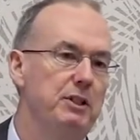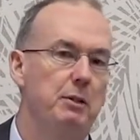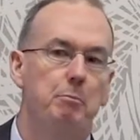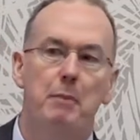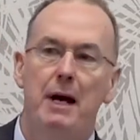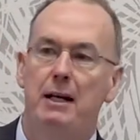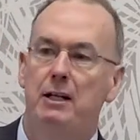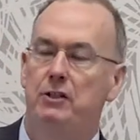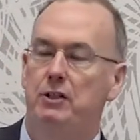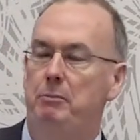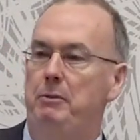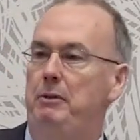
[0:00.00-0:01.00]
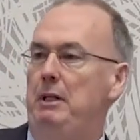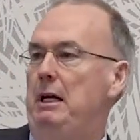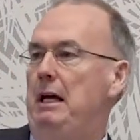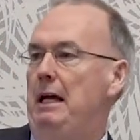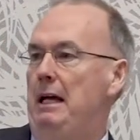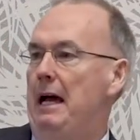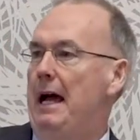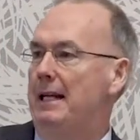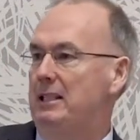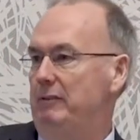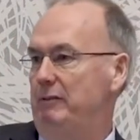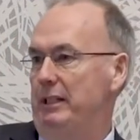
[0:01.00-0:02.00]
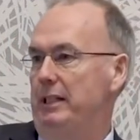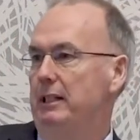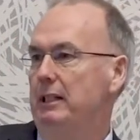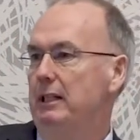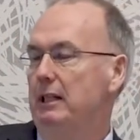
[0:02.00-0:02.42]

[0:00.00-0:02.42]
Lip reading: is to manage them actively.